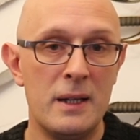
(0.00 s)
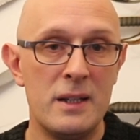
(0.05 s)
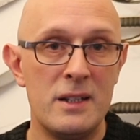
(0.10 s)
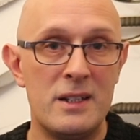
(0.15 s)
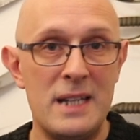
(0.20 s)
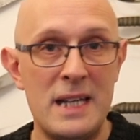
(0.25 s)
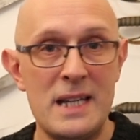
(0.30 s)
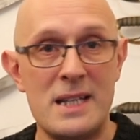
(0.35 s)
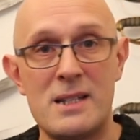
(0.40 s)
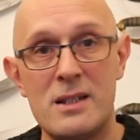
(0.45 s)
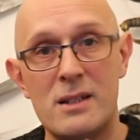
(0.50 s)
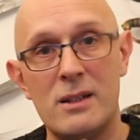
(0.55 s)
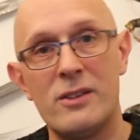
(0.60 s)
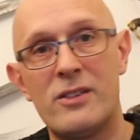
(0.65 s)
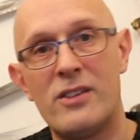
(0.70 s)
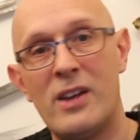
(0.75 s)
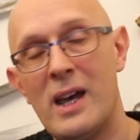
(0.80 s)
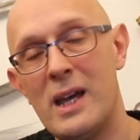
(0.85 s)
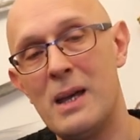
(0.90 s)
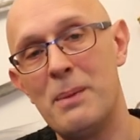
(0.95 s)
Distal
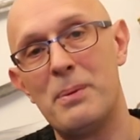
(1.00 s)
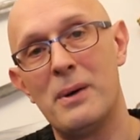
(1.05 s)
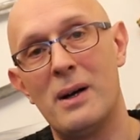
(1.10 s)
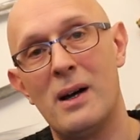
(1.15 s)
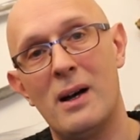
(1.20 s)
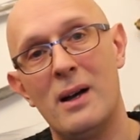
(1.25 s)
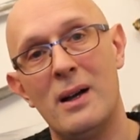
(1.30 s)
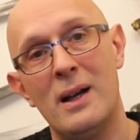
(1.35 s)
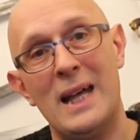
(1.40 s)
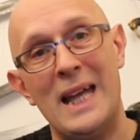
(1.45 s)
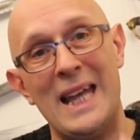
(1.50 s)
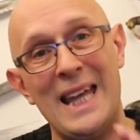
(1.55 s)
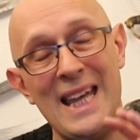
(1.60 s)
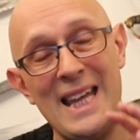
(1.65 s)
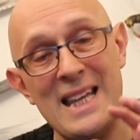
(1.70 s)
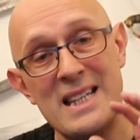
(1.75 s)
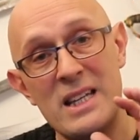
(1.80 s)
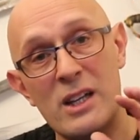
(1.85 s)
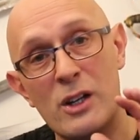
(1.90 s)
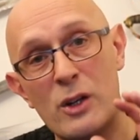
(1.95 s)
taper
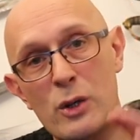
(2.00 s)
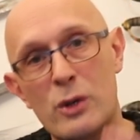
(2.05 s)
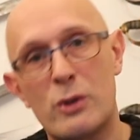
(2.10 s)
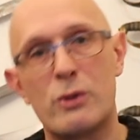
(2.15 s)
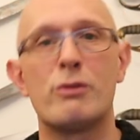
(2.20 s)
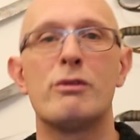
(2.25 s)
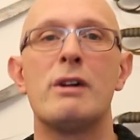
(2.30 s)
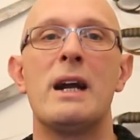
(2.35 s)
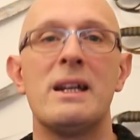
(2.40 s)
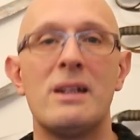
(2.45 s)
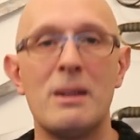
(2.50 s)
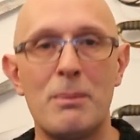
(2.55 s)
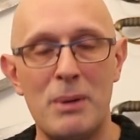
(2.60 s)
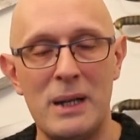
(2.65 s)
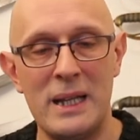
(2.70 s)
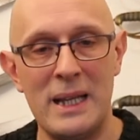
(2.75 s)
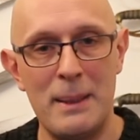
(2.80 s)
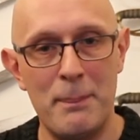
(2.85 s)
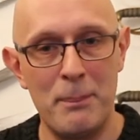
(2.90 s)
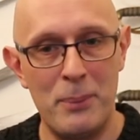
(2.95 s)
is
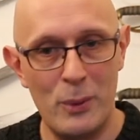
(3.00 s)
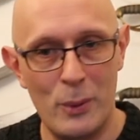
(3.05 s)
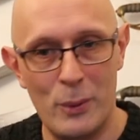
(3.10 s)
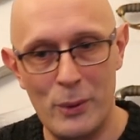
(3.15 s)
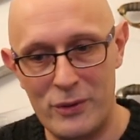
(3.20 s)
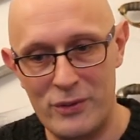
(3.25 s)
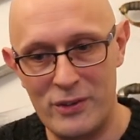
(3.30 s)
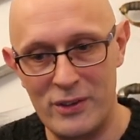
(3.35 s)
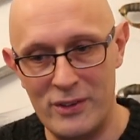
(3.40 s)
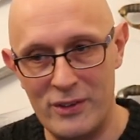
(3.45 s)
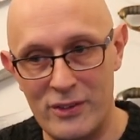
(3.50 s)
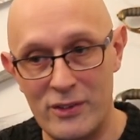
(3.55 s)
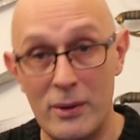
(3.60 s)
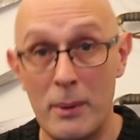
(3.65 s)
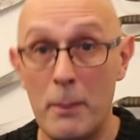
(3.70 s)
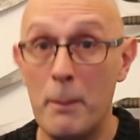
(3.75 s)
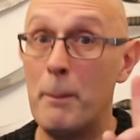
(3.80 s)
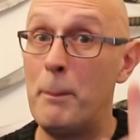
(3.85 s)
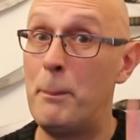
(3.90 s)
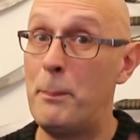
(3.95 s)
incredibly important,
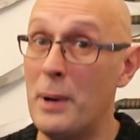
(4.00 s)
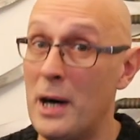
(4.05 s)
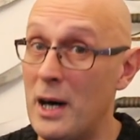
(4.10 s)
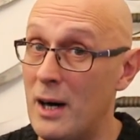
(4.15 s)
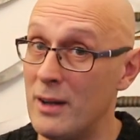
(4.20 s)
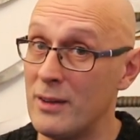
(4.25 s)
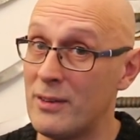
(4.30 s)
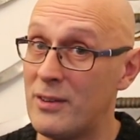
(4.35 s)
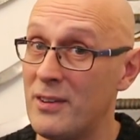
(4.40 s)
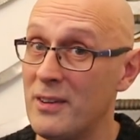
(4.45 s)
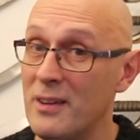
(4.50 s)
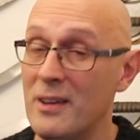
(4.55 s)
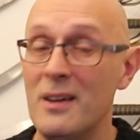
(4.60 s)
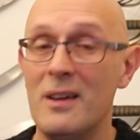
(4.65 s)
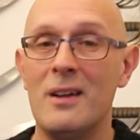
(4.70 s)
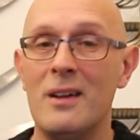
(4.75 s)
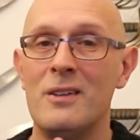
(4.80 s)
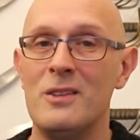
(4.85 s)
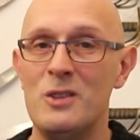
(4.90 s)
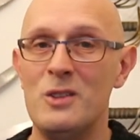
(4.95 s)
but
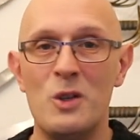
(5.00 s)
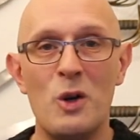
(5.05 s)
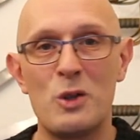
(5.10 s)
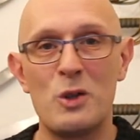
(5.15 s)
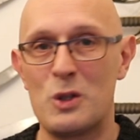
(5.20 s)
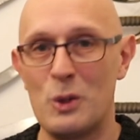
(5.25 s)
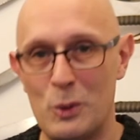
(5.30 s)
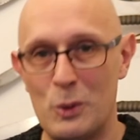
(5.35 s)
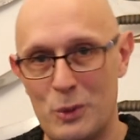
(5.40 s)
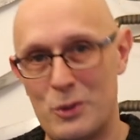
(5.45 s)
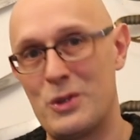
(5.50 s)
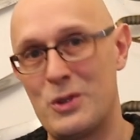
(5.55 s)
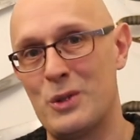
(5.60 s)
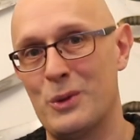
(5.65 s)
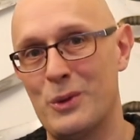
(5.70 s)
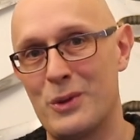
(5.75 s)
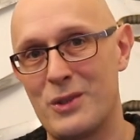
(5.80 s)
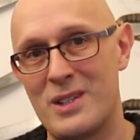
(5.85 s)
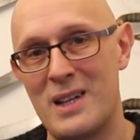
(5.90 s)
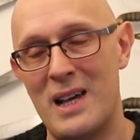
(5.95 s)
not all
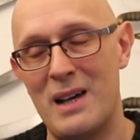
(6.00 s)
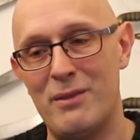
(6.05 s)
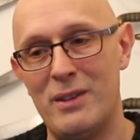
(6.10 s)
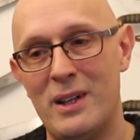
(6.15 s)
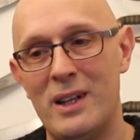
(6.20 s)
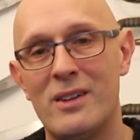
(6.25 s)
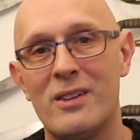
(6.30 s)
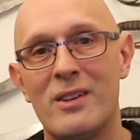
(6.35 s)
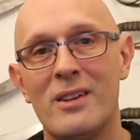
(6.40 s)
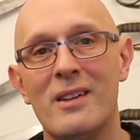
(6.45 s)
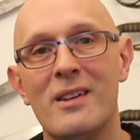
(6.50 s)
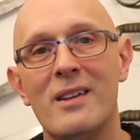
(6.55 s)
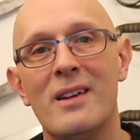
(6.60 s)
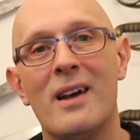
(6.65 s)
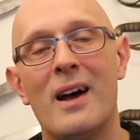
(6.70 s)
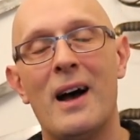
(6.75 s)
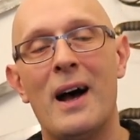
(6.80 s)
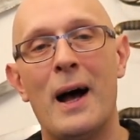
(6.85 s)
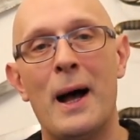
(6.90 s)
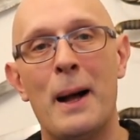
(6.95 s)
swords have it.
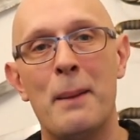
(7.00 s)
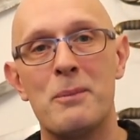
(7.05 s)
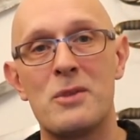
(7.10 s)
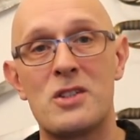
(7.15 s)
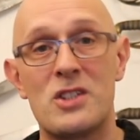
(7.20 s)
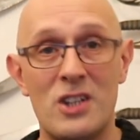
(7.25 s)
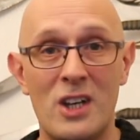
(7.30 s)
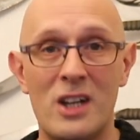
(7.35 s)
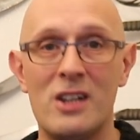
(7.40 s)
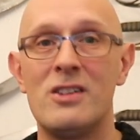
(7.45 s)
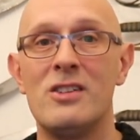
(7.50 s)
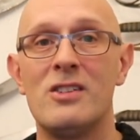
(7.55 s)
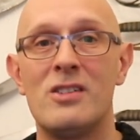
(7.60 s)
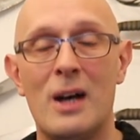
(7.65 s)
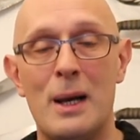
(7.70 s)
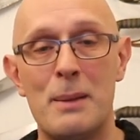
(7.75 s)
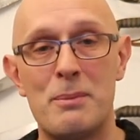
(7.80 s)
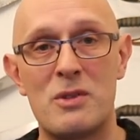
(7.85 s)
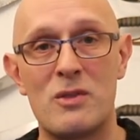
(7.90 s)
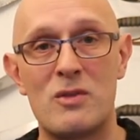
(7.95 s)
Certain
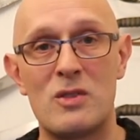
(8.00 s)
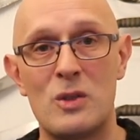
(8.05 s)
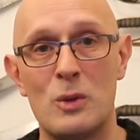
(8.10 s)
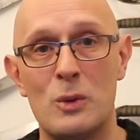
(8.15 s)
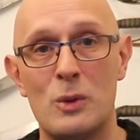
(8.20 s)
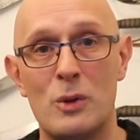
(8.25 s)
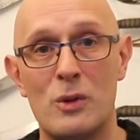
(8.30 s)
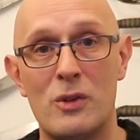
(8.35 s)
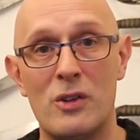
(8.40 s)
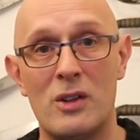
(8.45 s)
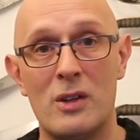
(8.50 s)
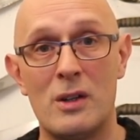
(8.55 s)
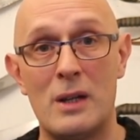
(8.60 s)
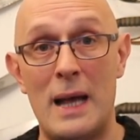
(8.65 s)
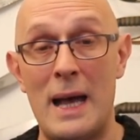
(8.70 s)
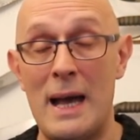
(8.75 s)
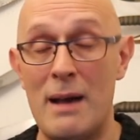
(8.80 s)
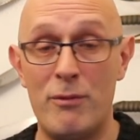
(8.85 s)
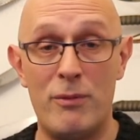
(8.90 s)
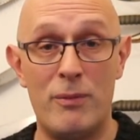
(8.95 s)
types of sword
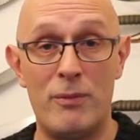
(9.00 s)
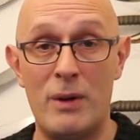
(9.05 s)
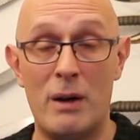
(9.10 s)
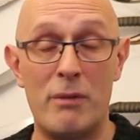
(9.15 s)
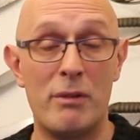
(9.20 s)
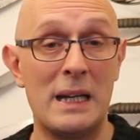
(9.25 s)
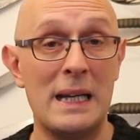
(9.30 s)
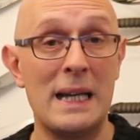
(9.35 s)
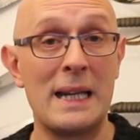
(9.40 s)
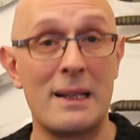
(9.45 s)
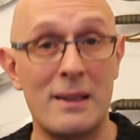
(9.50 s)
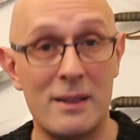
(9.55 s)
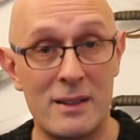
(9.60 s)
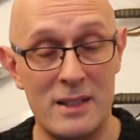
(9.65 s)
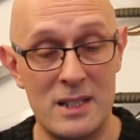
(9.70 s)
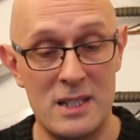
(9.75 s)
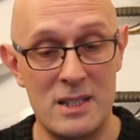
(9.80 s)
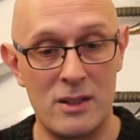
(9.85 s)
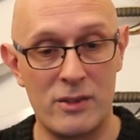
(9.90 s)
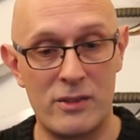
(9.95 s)
have very little
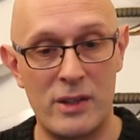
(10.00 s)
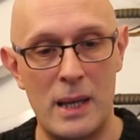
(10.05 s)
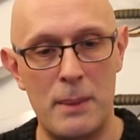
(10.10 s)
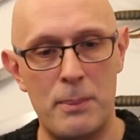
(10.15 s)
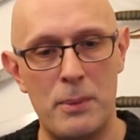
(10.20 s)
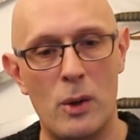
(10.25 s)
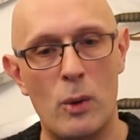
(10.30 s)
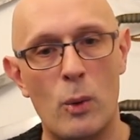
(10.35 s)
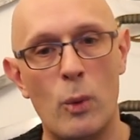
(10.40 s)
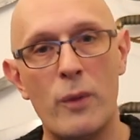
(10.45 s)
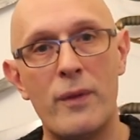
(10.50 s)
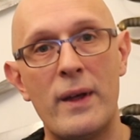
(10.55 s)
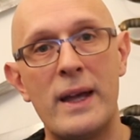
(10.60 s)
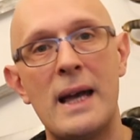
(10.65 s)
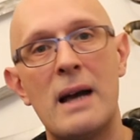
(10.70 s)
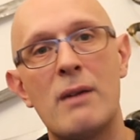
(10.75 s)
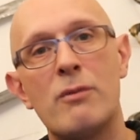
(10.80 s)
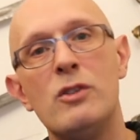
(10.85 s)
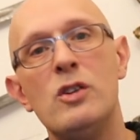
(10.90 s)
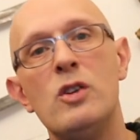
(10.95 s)
distal taper, or they
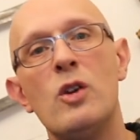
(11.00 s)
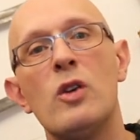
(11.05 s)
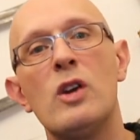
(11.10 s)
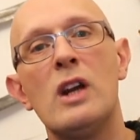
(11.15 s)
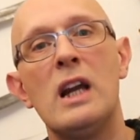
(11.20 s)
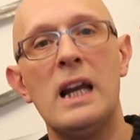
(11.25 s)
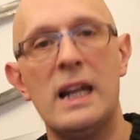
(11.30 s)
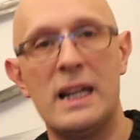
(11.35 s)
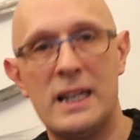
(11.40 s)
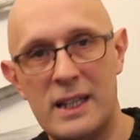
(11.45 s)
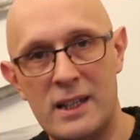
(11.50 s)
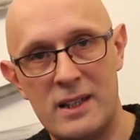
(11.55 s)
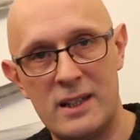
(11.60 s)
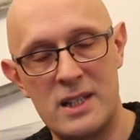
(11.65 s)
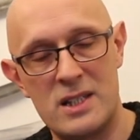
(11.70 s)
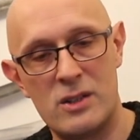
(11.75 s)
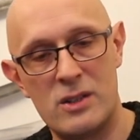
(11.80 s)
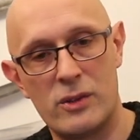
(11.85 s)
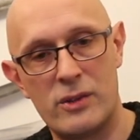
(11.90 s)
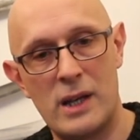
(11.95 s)
have non-linear
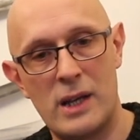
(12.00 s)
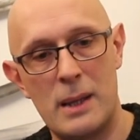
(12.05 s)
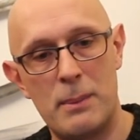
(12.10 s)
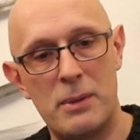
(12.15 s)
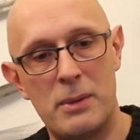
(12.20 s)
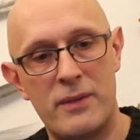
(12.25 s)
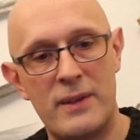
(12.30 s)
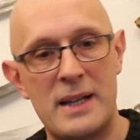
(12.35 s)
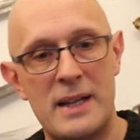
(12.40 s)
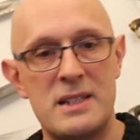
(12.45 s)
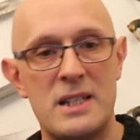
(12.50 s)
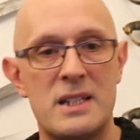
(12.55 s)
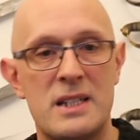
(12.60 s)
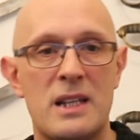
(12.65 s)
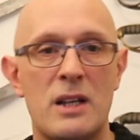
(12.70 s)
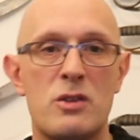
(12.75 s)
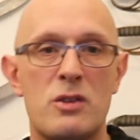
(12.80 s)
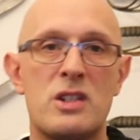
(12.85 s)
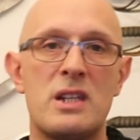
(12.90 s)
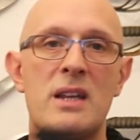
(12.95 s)
distal taper. That is,
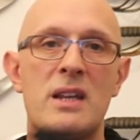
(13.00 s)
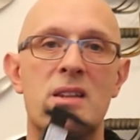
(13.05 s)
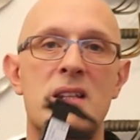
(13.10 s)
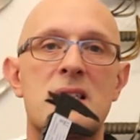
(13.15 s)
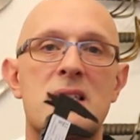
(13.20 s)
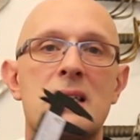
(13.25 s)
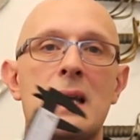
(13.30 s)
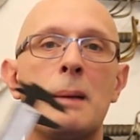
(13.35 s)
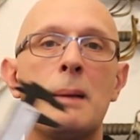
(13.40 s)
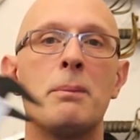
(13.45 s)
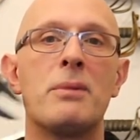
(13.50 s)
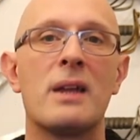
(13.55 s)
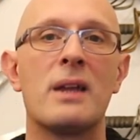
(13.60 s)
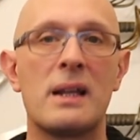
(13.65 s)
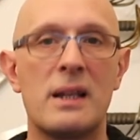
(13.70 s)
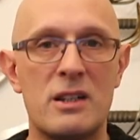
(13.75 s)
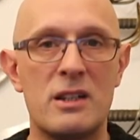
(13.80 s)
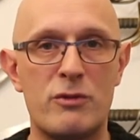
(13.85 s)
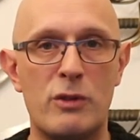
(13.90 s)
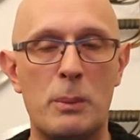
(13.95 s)
they'll stay the same
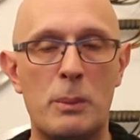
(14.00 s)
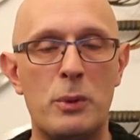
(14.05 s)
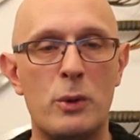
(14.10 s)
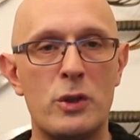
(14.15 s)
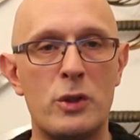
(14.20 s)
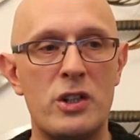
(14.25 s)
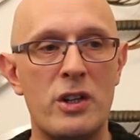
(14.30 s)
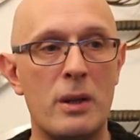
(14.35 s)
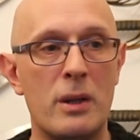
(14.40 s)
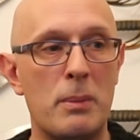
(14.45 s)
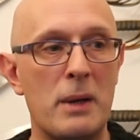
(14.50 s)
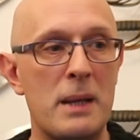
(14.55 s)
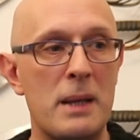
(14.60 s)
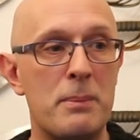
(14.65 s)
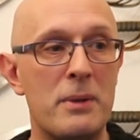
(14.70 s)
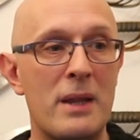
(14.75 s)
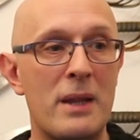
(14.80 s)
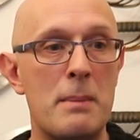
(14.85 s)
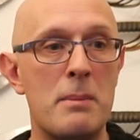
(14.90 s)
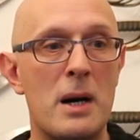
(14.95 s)
thickness for a portion of the blade,
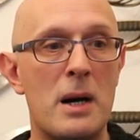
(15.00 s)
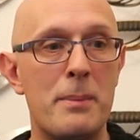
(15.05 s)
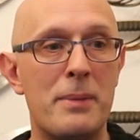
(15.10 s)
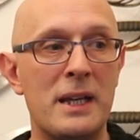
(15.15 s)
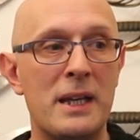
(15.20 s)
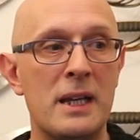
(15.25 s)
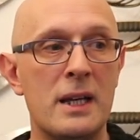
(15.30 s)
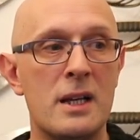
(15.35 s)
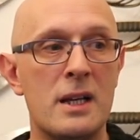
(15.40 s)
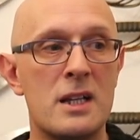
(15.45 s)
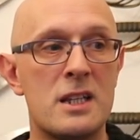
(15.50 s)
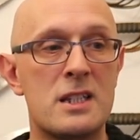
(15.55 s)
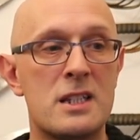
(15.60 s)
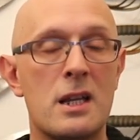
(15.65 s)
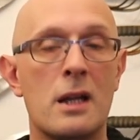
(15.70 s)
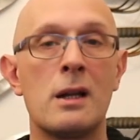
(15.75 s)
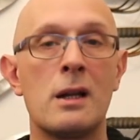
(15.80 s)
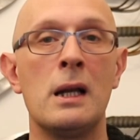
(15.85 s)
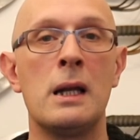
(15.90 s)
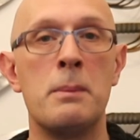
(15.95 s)
but they might be
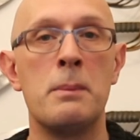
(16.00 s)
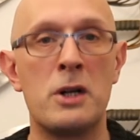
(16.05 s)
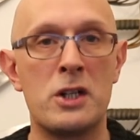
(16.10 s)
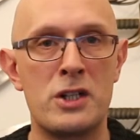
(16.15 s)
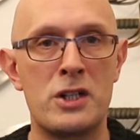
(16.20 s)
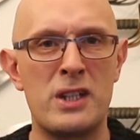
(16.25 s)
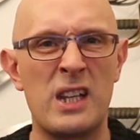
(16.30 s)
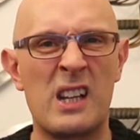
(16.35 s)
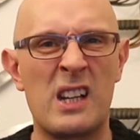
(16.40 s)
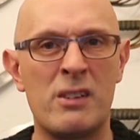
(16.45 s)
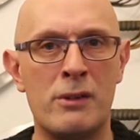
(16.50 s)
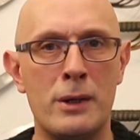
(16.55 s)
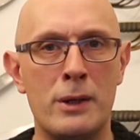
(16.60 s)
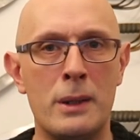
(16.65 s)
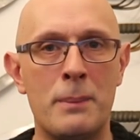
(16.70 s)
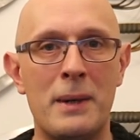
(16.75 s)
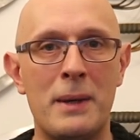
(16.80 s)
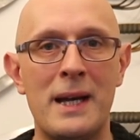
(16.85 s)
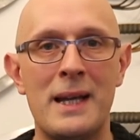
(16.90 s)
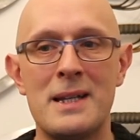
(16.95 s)
suddenly much thicker at
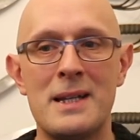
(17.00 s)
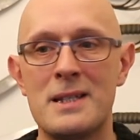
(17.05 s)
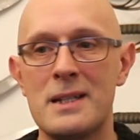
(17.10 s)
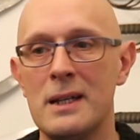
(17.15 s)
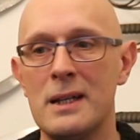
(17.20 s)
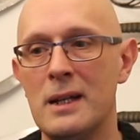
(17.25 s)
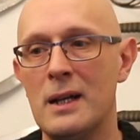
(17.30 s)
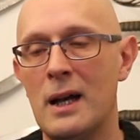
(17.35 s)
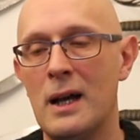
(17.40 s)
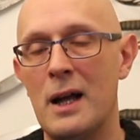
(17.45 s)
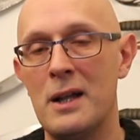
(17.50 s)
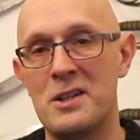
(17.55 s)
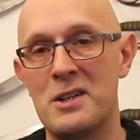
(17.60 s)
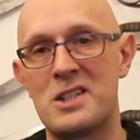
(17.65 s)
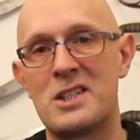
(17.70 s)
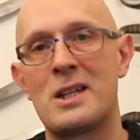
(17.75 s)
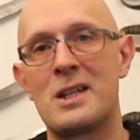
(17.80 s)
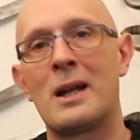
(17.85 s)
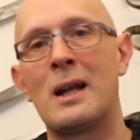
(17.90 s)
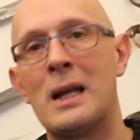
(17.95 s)
the base and
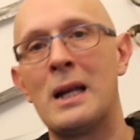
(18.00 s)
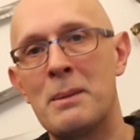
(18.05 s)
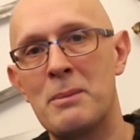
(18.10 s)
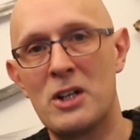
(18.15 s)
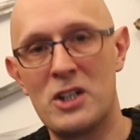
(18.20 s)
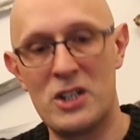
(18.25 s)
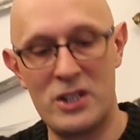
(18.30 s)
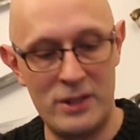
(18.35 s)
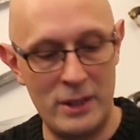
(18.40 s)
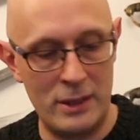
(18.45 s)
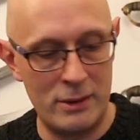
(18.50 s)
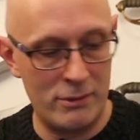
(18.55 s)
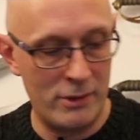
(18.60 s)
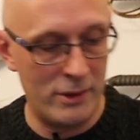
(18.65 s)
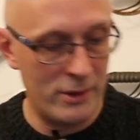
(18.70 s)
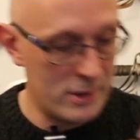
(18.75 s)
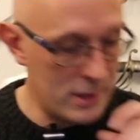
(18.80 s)
suddenly much thinner at the